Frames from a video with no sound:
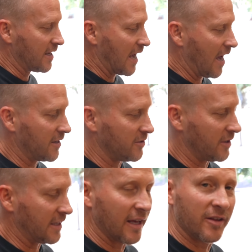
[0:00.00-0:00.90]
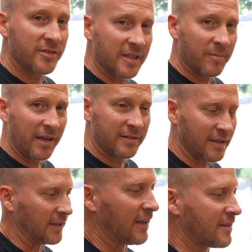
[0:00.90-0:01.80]
not doing yellow seat belts
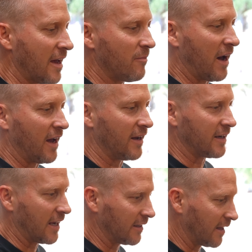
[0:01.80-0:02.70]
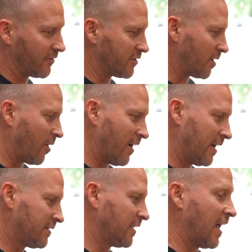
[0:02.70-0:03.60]
unless I buy a 911 Turbo
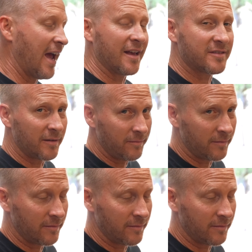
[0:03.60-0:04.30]
S and it has them.